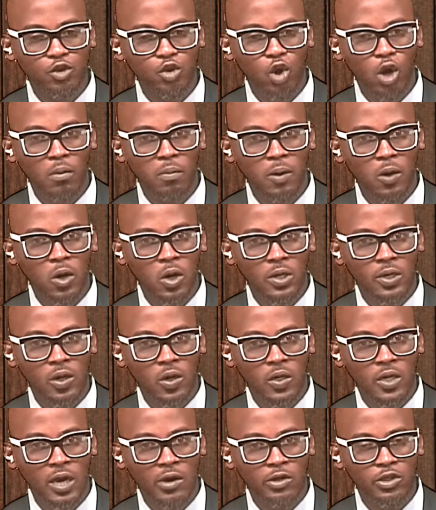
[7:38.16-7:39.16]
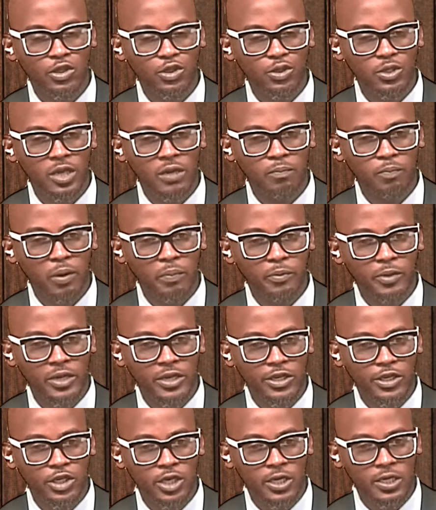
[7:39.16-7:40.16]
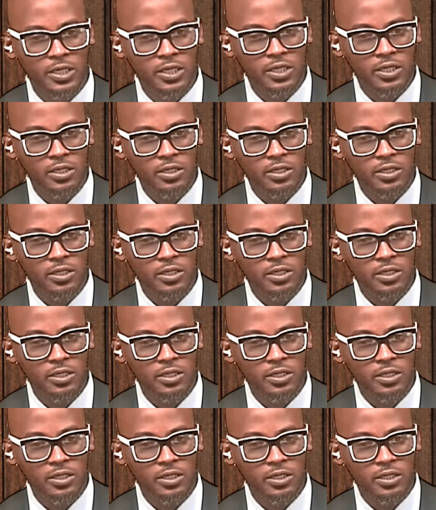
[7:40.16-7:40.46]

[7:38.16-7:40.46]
trauma on our student population?